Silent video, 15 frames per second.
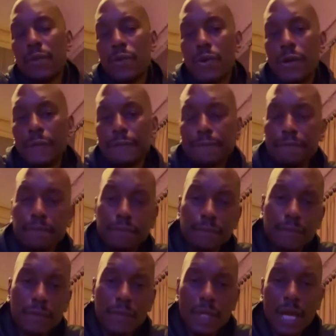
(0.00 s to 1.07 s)
know what I want?
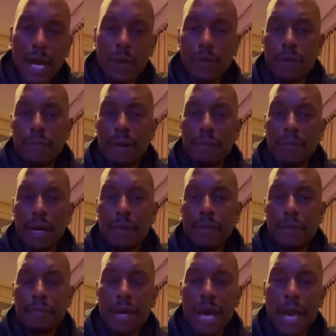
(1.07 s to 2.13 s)
I want my
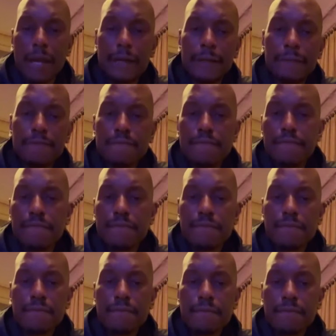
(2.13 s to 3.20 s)
mama back.
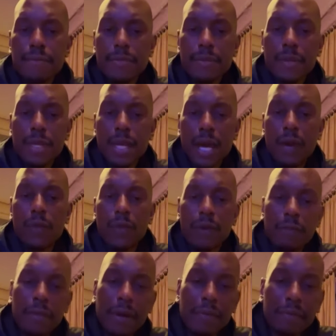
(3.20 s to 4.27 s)
I
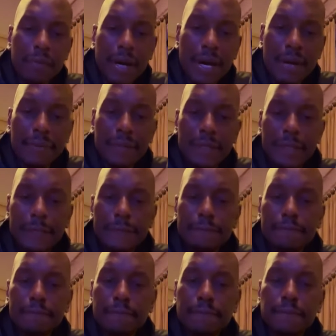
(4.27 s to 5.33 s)
want my
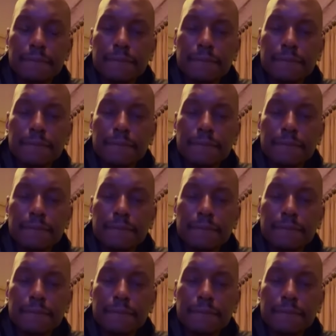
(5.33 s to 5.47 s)
mama